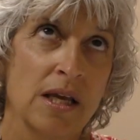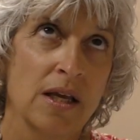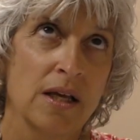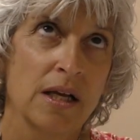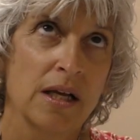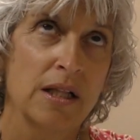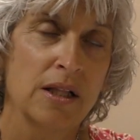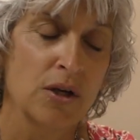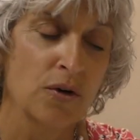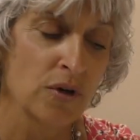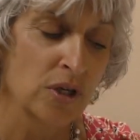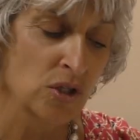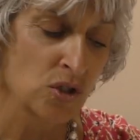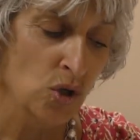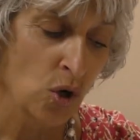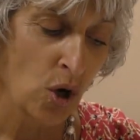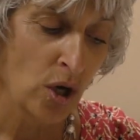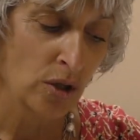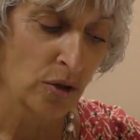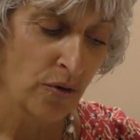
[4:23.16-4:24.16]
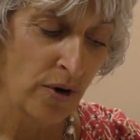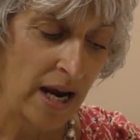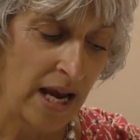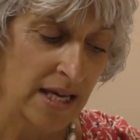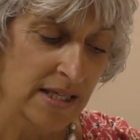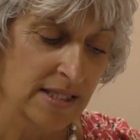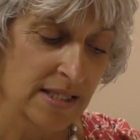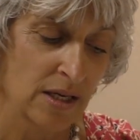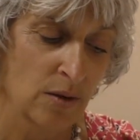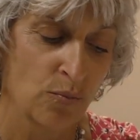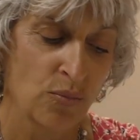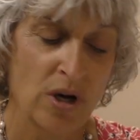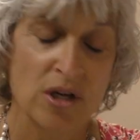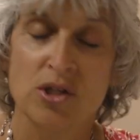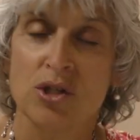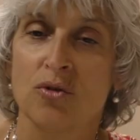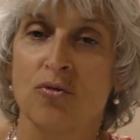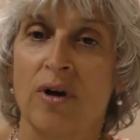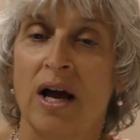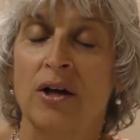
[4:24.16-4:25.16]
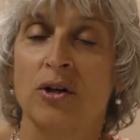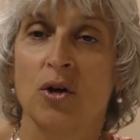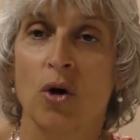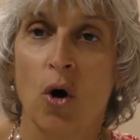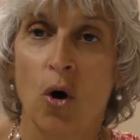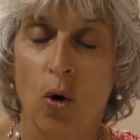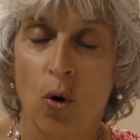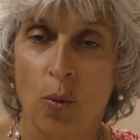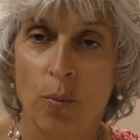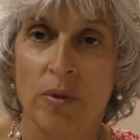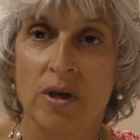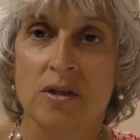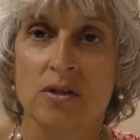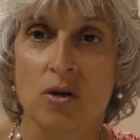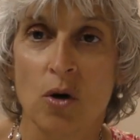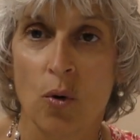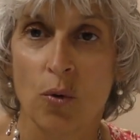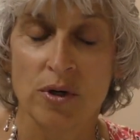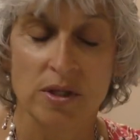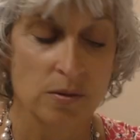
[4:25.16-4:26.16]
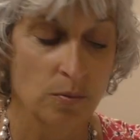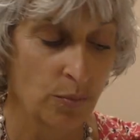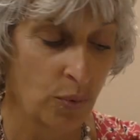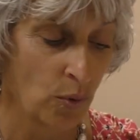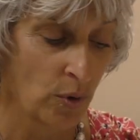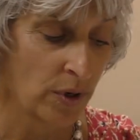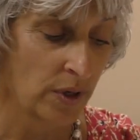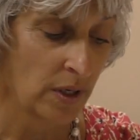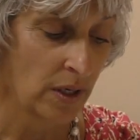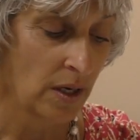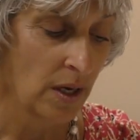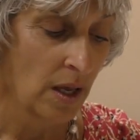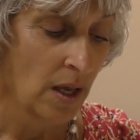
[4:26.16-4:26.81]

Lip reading: clearing tall grass and brush around your home is always important.